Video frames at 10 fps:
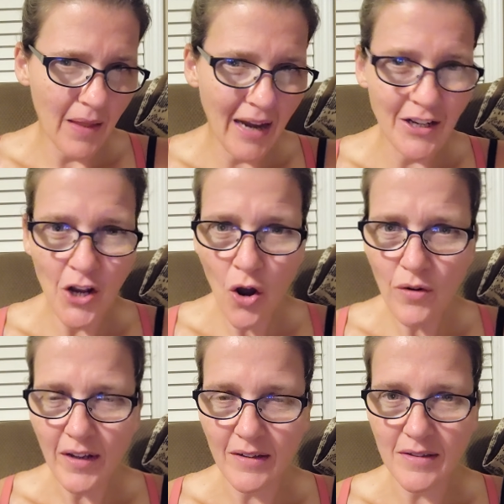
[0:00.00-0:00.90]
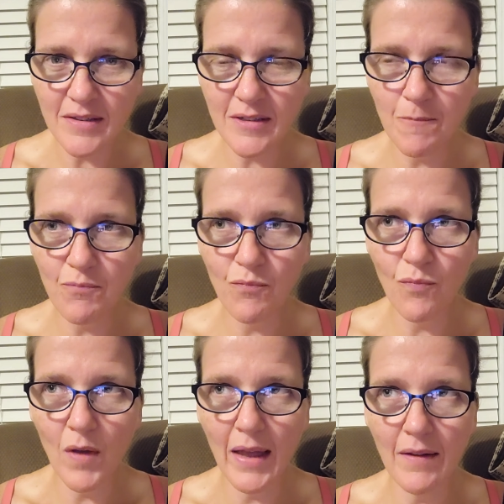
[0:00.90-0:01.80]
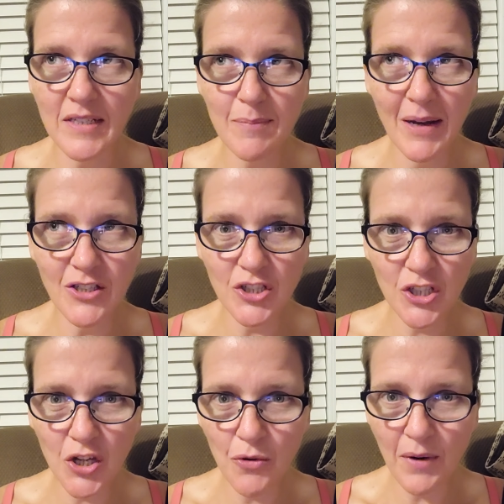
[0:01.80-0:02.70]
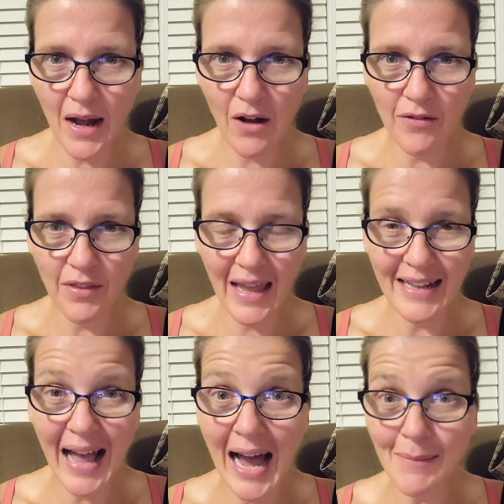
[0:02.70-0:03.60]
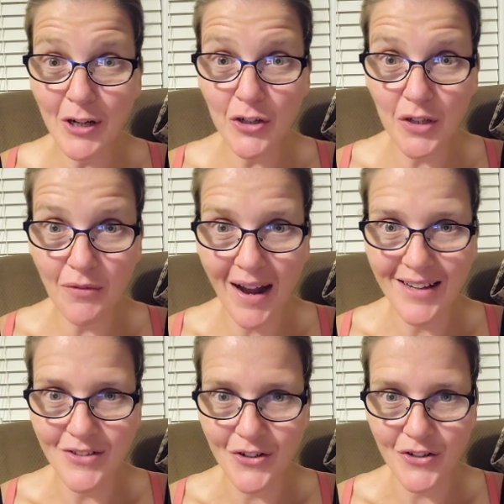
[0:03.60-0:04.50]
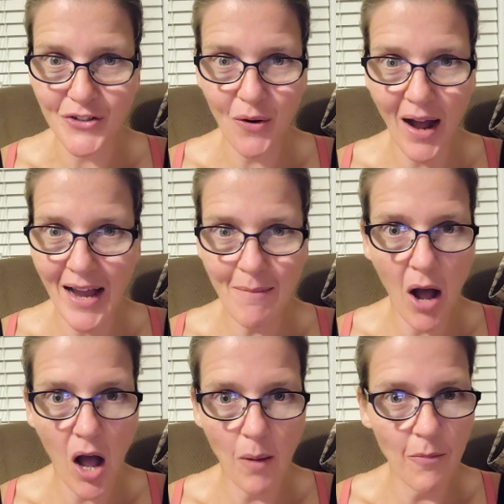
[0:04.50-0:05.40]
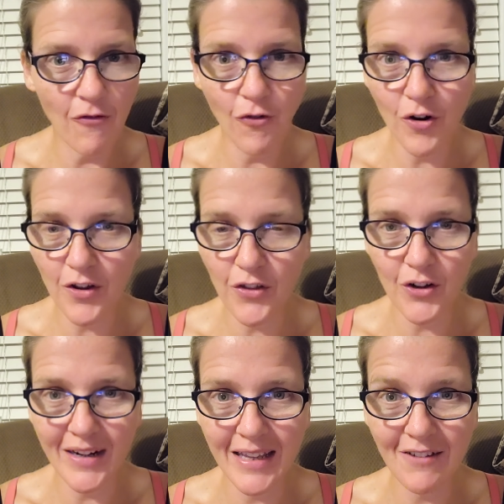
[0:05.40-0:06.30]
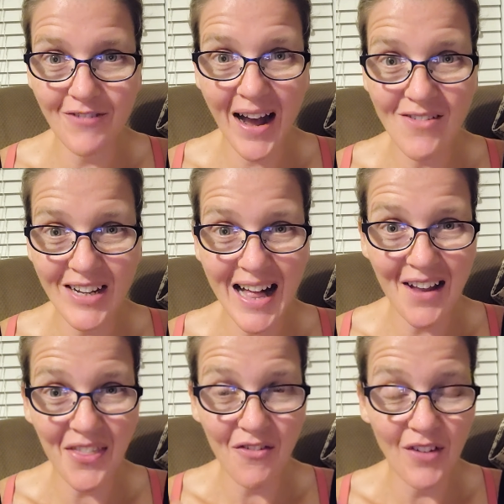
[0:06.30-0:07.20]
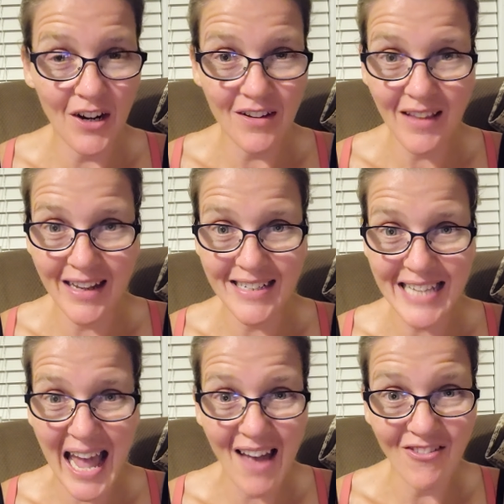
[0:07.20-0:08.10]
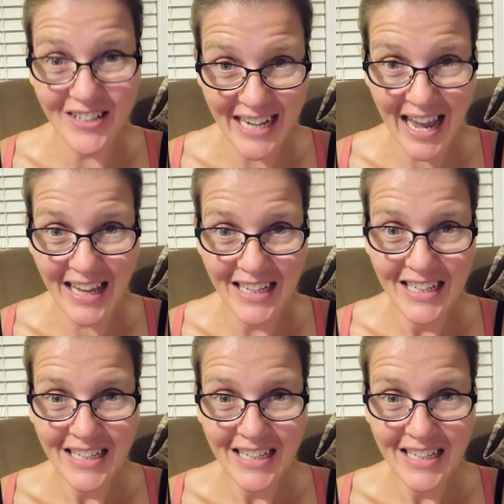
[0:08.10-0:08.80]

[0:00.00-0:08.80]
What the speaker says: I notice, especially around, and I'm an early riser, so I'm up 4:30, 5 o'clock at the very latest every day.